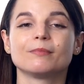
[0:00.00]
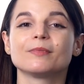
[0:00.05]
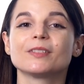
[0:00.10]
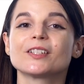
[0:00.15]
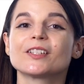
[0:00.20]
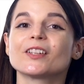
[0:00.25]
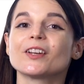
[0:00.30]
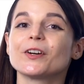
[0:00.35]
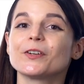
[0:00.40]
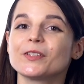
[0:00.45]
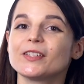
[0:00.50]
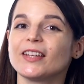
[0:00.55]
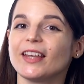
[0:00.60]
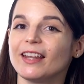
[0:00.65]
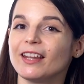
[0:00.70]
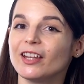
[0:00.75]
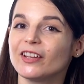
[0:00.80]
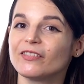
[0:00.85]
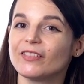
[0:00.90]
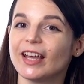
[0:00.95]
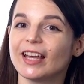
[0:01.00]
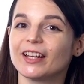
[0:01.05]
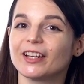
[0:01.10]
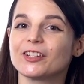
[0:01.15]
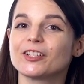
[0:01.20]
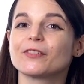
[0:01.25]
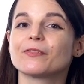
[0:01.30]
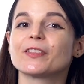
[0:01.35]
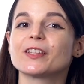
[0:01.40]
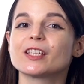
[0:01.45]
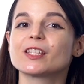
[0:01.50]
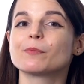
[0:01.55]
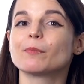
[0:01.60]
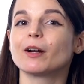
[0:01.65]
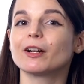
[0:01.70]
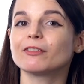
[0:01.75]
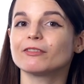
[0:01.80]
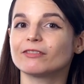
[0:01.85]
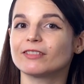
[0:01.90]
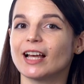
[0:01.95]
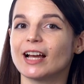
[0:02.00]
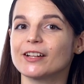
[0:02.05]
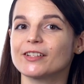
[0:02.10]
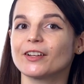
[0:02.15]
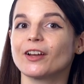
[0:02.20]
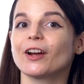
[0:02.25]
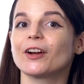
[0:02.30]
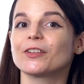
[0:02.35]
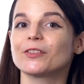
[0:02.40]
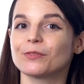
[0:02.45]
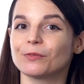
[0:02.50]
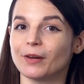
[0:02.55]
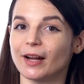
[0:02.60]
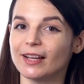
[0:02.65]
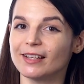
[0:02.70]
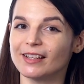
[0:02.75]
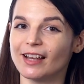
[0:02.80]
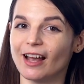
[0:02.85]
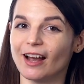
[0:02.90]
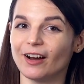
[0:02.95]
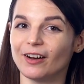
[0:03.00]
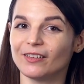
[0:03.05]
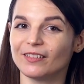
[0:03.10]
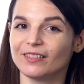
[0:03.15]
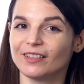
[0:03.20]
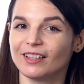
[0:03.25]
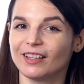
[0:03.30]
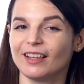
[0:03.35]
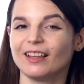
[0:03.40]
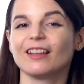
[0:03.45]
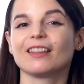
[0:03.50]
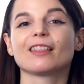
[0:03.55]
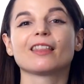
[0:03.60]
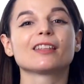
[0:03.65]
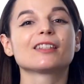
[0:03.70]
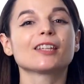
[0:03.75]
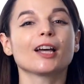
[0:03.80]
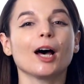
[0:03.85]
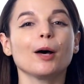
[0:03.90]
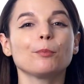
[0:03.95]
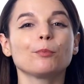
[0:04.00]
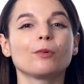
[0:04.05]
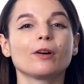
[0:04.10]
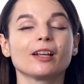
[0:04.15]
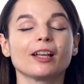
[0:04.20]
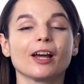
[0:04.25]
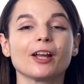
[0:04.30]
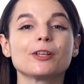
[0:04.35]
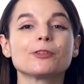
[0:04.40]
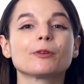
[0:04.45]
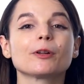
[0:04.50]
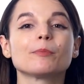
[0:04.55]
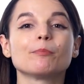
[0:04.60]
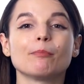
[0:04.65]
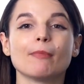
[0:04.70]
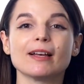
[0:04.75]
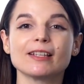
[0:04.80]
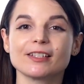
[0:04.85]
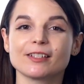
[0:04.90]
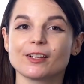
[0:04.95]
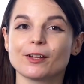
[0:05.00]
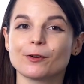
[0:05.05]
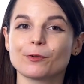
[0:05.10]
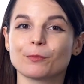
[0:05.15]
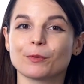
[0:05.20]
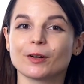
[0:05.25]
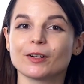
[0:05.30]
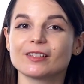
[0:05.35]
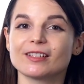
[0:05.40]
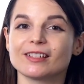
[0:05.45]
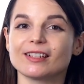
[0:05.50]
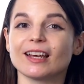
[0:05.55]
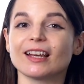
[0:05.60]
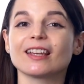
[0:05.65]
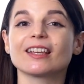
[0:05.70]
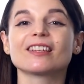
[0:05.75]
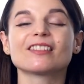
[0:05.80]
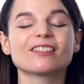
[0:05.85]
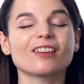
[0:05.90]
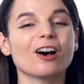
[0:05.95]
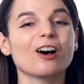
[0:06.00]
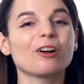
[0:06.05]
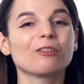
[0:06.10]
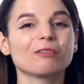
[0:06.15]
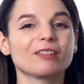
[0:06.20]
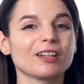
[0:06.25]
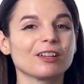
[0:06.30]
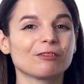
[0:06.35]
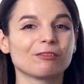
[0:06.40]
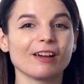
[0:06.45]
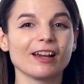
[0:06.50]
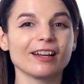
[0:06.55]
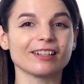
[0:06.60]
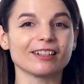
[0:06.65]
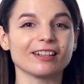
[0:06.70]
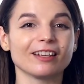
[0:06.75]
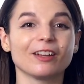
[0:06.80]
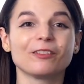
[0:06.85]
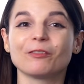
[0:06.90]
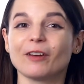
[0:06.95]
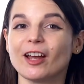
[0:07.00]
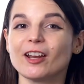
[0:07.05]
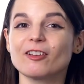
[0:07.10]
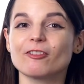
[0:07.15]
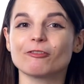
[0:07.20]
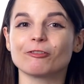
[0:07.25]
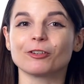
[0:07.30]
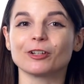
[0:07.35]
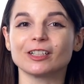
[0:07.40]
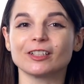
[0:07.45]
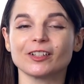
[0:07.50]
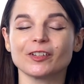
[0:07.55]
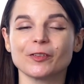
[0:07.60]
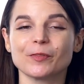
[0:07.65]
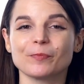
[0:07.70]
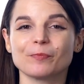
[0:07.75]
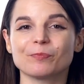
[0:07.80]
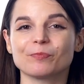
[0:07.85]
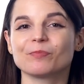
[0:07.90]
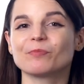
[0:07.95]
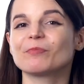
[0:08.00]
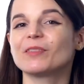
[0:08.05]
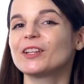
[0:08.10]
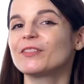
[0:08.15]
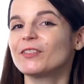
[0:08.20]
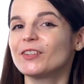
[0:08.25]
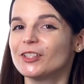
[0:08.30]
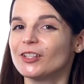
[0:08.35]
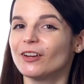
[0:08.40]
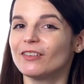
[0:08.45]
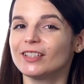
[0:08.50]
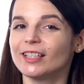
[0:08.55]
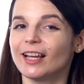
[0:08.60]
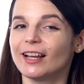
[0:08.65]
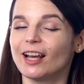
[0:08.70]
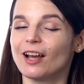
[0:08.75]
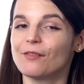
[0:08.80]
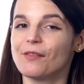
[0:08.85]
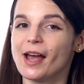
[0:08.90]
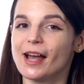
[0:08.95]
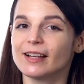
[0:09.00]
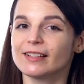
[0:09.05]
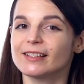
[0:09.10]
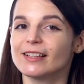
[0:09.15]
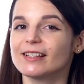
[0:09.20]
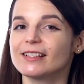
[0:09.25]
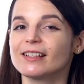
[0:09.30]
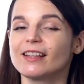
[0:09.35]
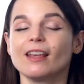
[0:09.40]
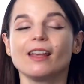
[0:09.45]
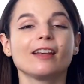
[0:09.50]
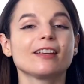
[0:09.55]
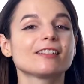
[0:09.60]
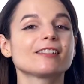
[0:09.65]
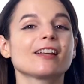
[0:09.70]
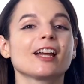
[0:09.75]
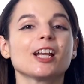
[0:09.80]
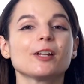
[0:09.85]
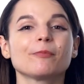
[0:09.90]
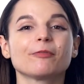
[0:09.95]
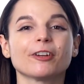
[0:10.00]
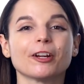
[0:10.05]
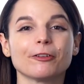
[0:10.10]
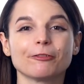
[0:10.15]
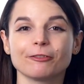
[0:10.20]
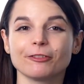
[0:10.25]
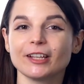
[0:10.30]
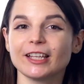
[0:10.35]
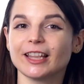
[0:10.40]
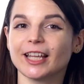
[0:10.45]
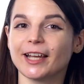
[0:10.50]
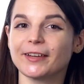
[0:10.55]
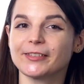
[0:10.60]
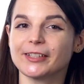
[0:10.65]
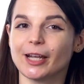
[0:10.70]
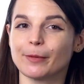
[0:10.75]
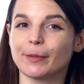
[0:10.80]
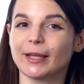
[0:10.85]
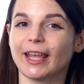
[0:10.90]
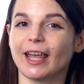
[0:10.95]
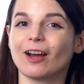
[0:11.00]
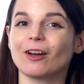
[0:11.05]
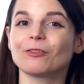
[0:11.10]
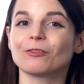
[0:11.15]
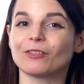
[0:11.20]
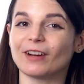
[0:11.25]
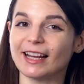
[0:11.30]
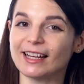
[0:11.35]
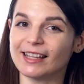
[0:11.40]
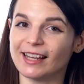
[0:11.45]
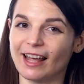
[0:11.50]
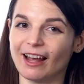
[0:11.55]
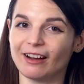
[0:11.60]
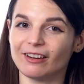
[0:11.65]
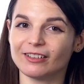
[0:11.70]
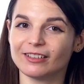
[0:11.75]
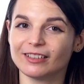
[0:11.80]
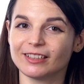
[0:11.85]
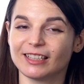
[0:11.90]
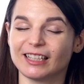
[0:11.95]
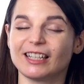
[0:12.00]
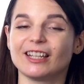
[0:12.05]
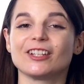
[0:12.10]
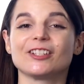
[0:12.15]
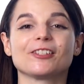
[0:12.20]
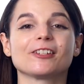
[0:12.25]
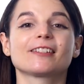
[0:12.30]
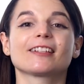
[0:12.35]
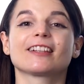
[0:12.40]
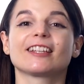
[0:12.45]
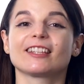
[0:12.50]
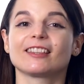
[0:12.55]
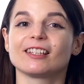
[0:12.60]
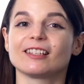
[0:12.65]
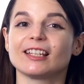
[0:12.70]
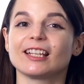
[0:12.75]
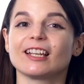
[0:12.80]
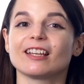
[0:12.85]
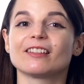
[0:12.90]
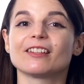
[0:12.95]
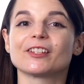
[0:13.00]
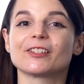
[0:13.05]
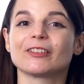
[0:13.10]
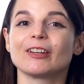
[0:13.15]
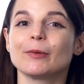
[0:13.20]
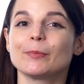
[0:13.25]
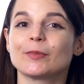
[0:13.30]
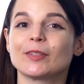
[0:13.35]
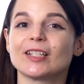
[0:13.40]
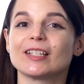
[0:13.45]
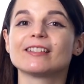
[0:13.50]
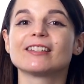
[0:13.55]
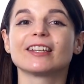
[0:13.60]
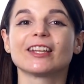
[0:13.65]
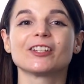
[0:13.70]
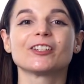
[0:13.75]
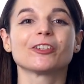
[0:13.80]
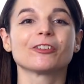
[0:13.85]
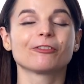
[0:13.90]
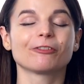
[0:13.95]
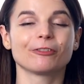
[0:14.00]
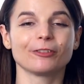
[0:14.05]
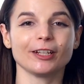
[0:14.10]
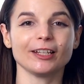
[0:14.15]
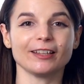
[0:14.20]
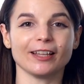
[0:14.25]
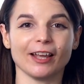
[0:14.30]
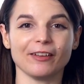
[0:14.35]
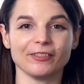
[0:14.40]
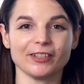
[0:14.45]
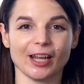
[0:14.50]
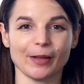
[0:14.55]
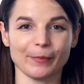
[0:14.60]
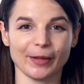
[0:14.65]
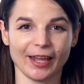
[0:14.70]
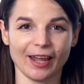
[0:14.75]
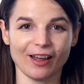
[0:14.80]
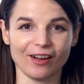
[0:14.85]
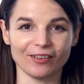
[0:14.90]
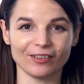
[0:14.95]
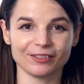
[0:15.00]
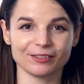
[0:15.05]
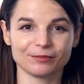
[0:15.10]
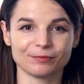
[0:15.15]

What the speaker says: So take advantage of the smart flashcards right now. The top 100 must-know words deck is already ready and waiting for you. But if you don't yet have access, sign up for a free lifetime account right now. Just click the link in the description to get your free lifetime account.